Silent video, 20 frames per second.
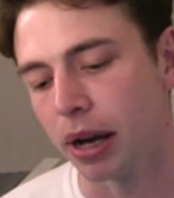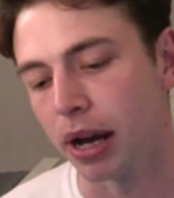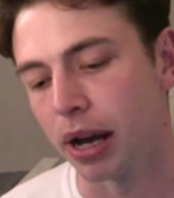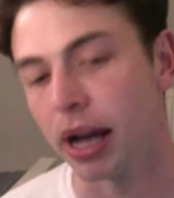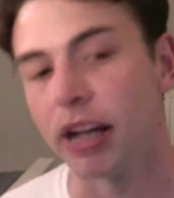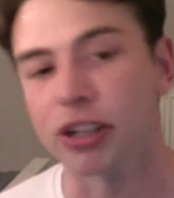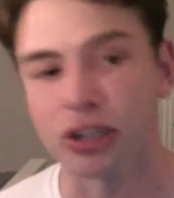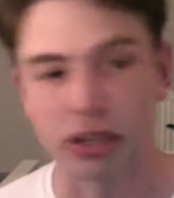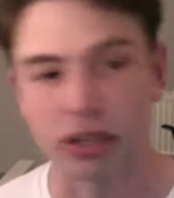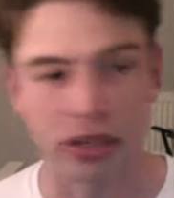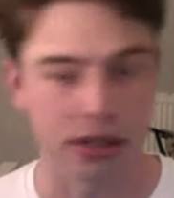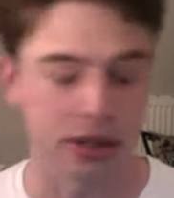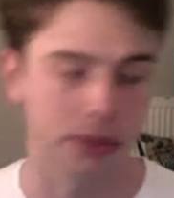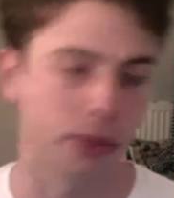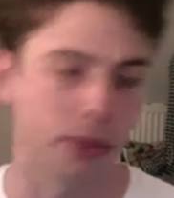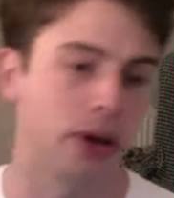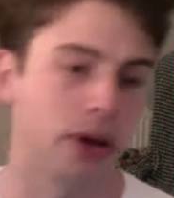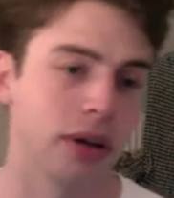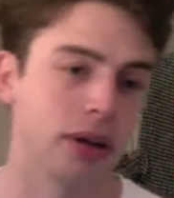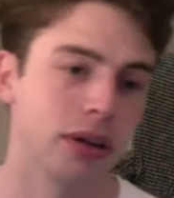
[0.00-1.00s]
actually
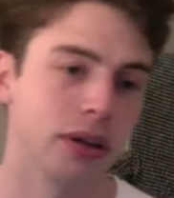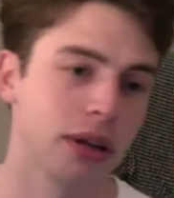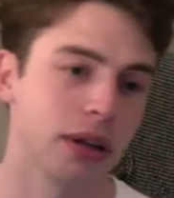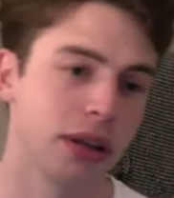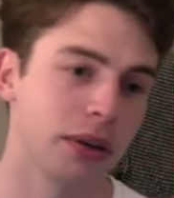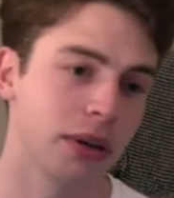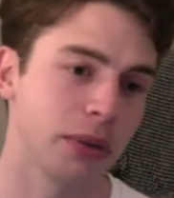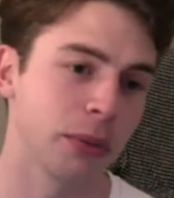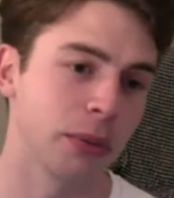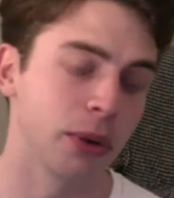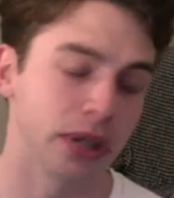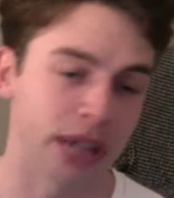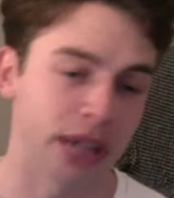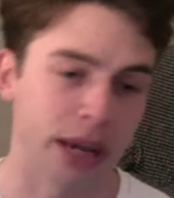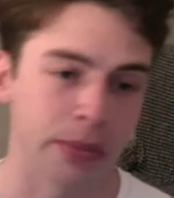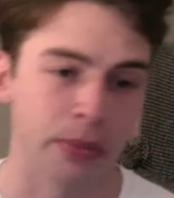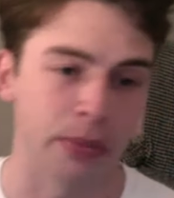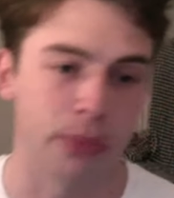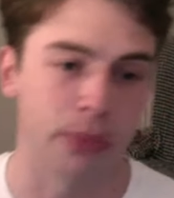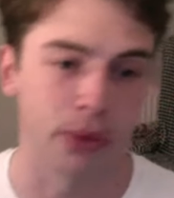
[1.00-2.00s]
what had
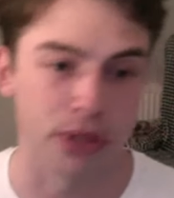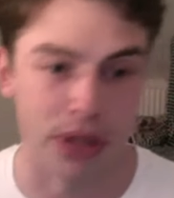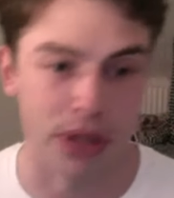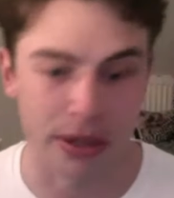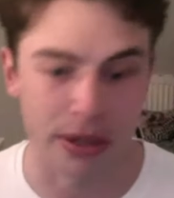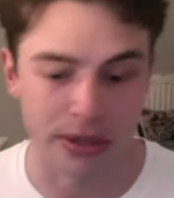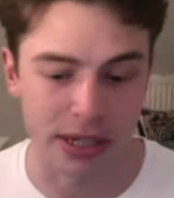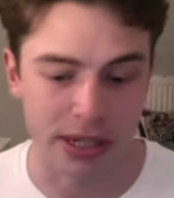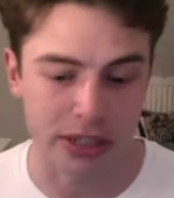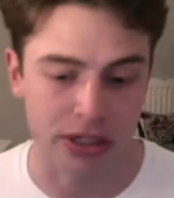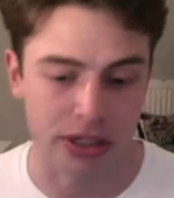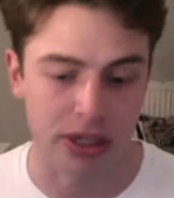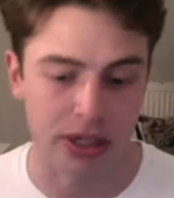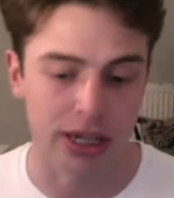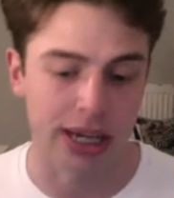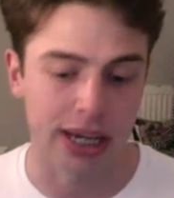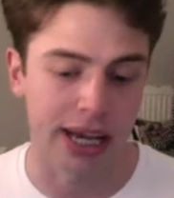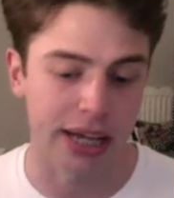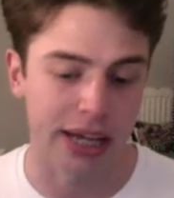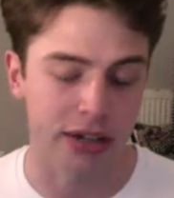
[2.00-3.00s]
happened was I
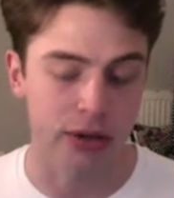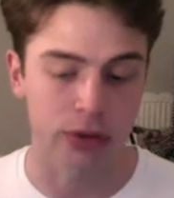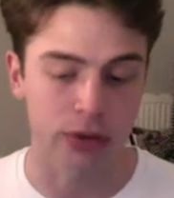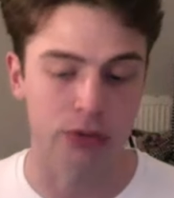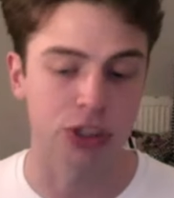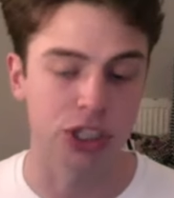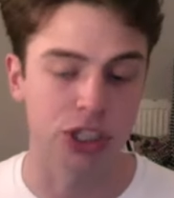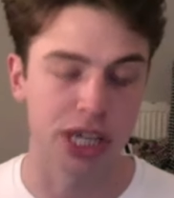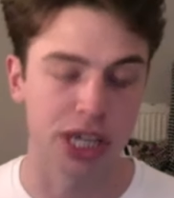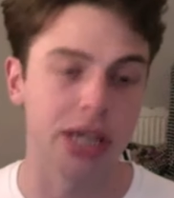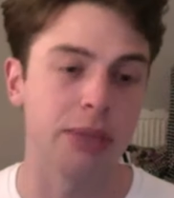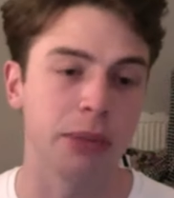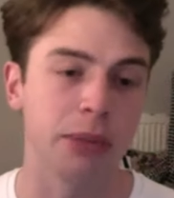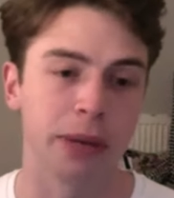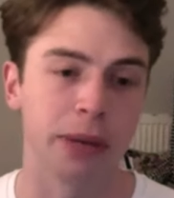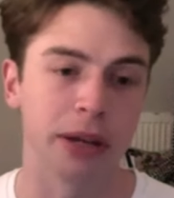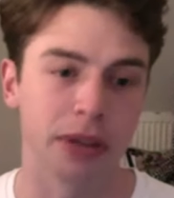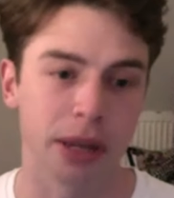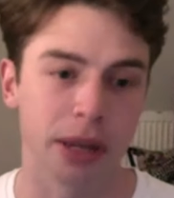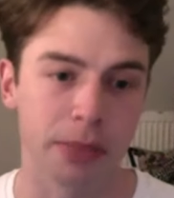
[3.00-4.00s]
had a lot of shame
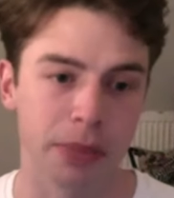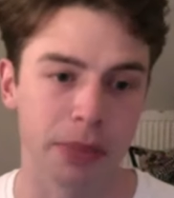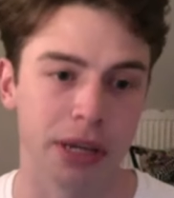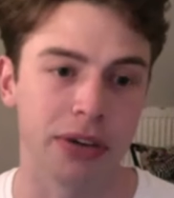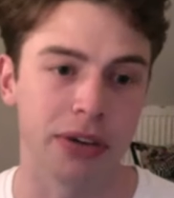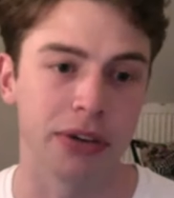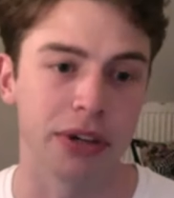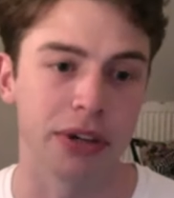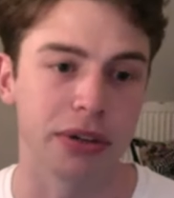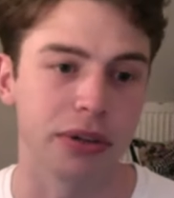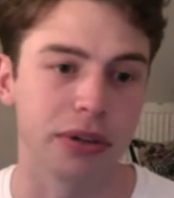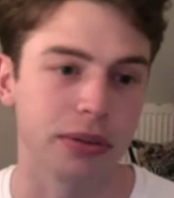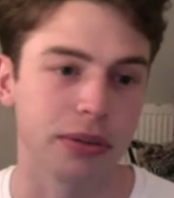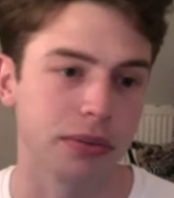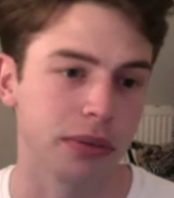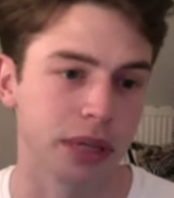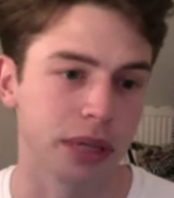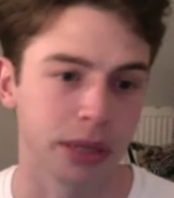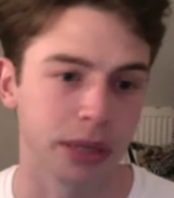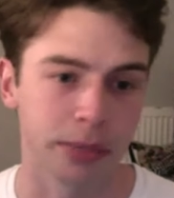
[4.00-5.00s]
about that period
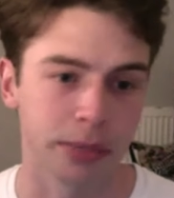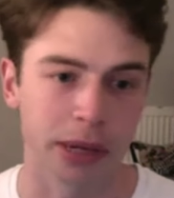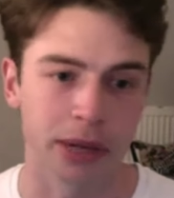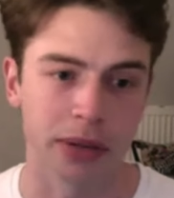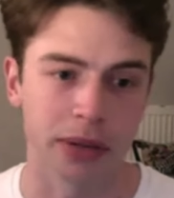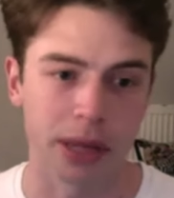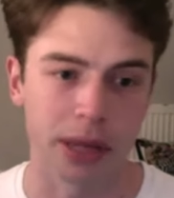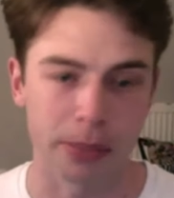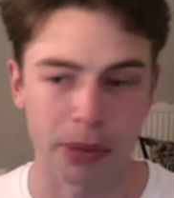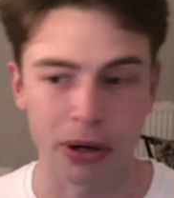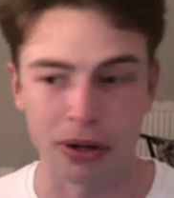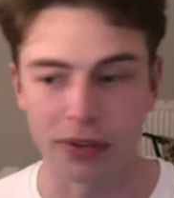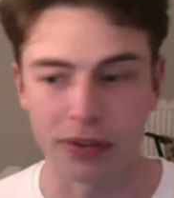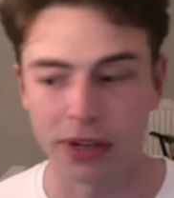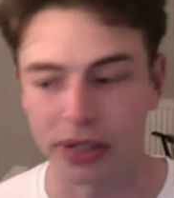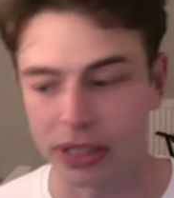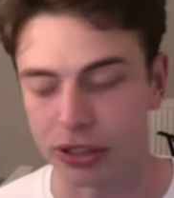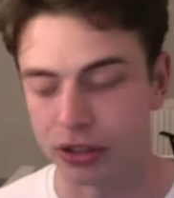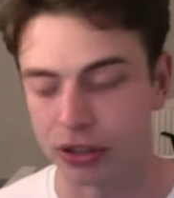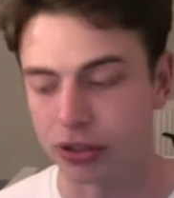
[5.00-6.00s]
and about that part of
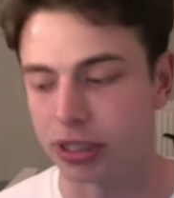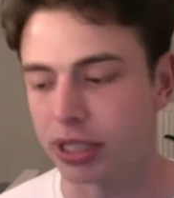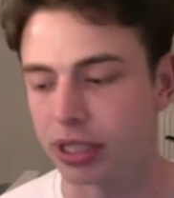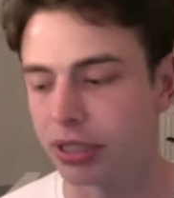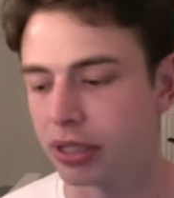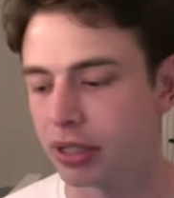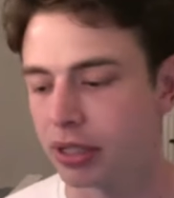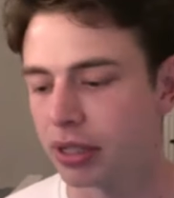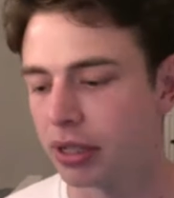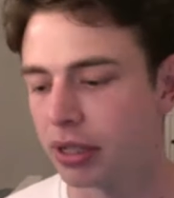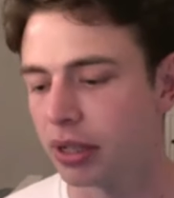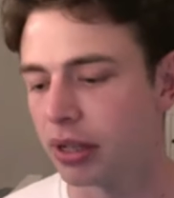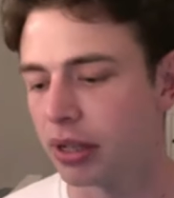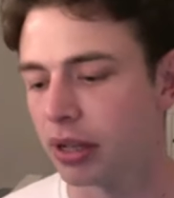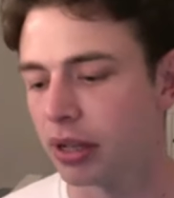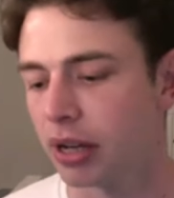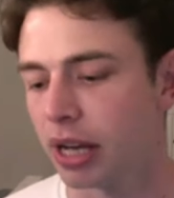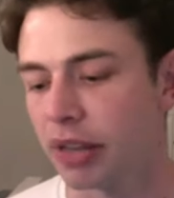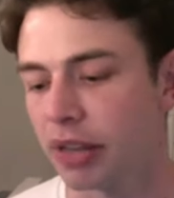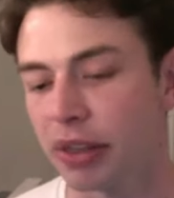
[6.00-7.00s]
our history.
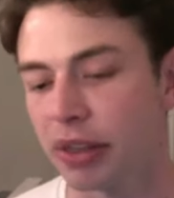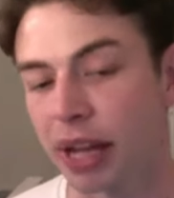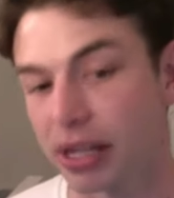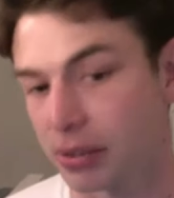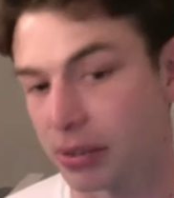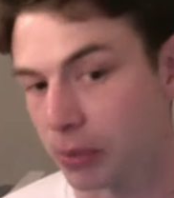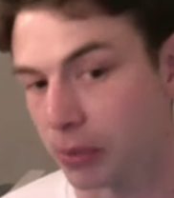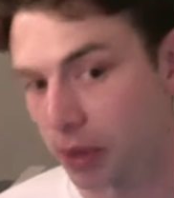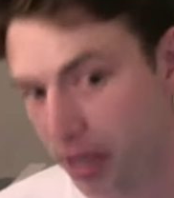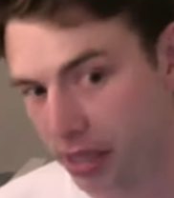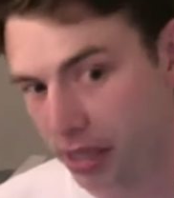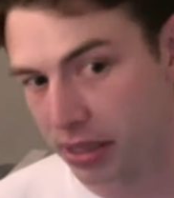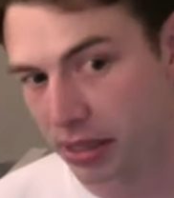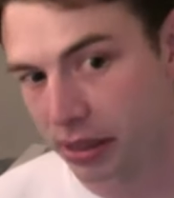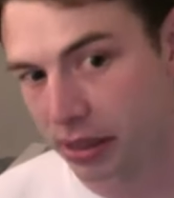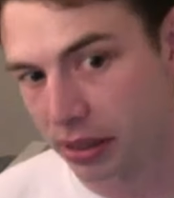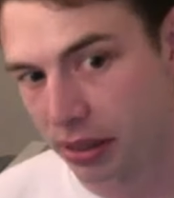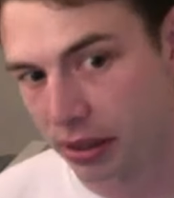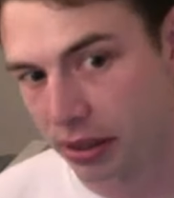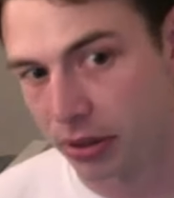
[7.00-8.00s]
And that's why I
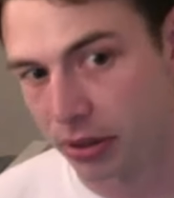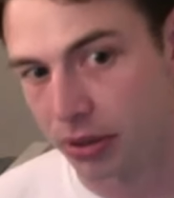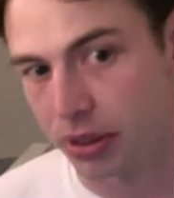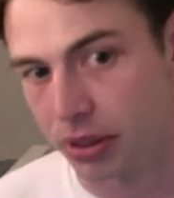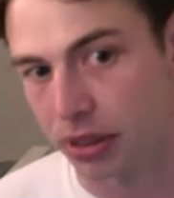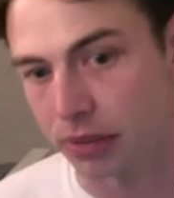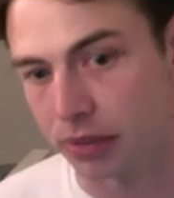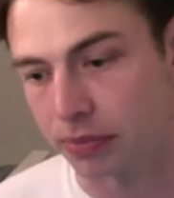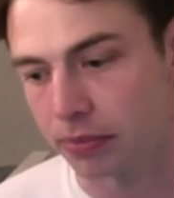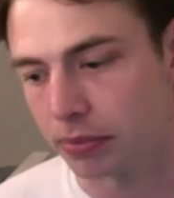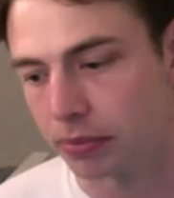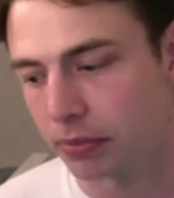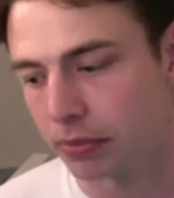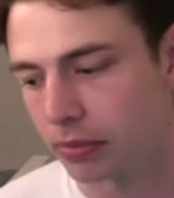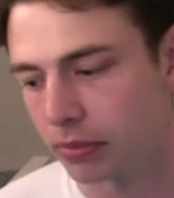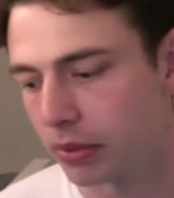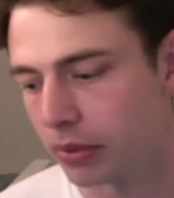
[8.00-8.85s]
didn't include it.